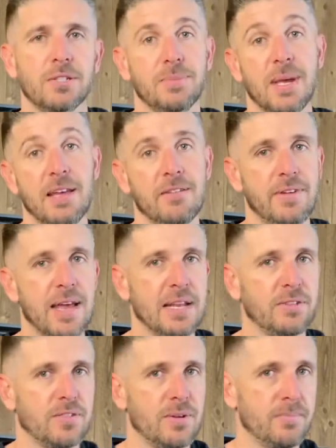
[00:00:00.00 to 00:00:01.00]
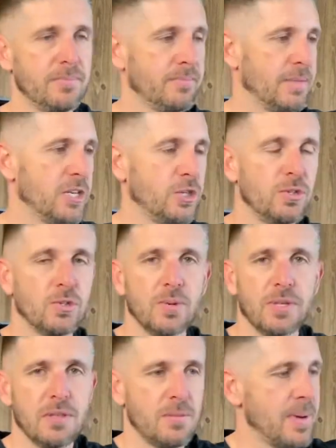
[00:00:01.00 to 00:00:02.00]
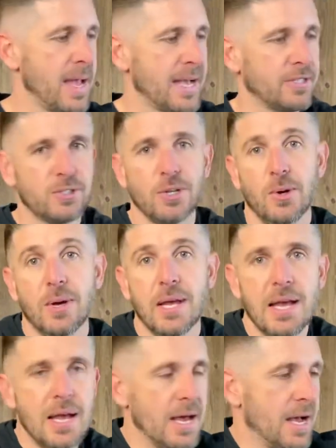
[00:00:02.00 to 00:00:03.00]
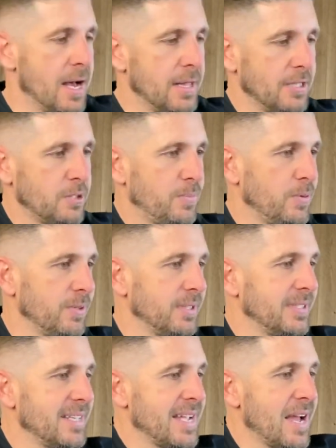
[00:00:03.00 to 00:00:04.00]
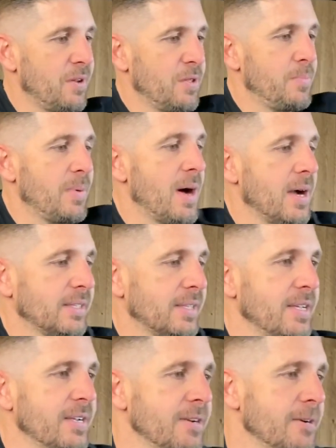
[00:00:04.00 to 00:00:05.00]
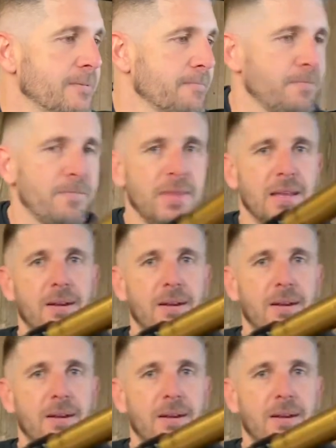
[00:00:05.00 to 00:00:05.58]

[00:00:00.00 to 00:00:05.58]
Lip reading: may have had some issues with in the past. So let's pull this thing out of the box here. All